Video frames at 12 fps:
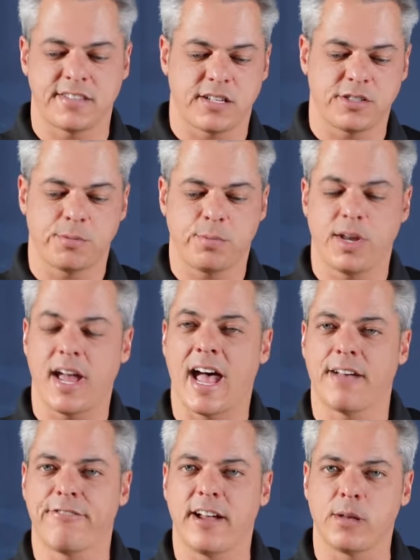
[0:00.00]
I'll just put
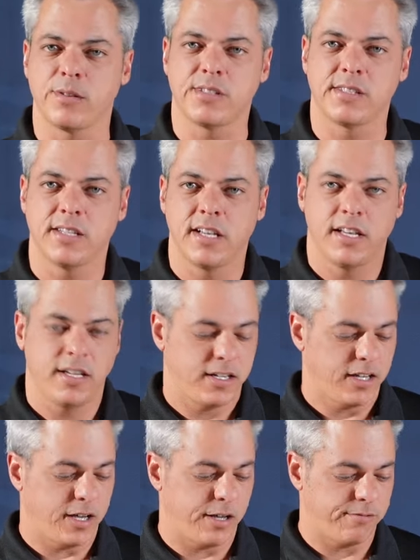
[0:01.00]
1/2 ounce
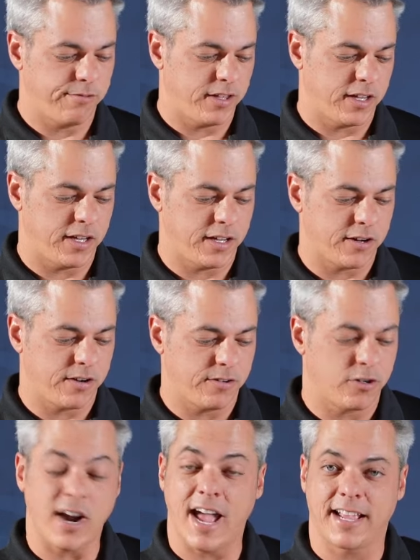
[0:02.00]
of the
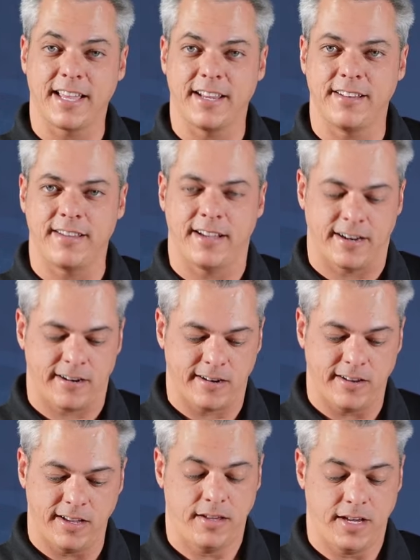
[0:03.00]
Kraken in there.